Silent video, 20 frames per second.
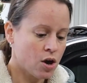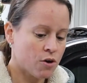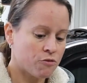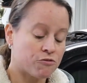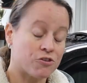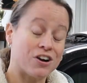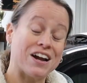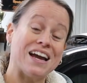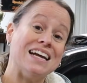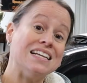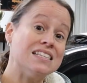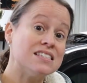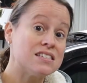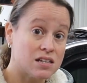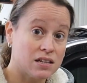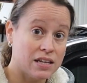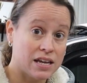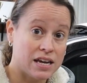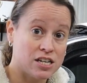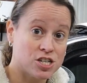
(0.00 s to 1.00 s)
For
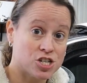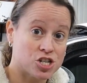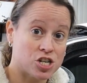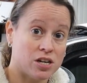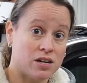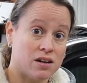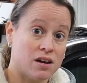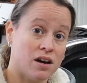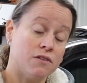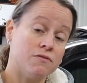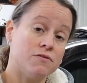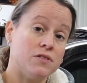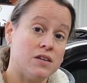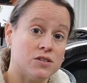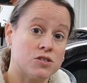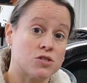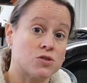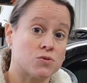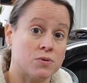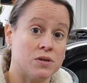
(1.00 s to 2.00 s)
installation of
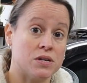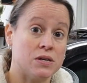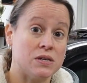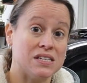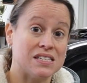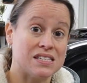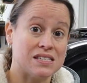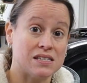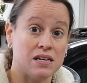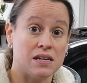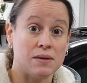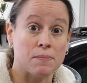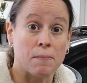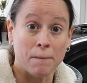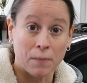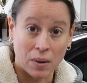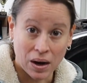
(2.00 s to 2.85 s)
these three seat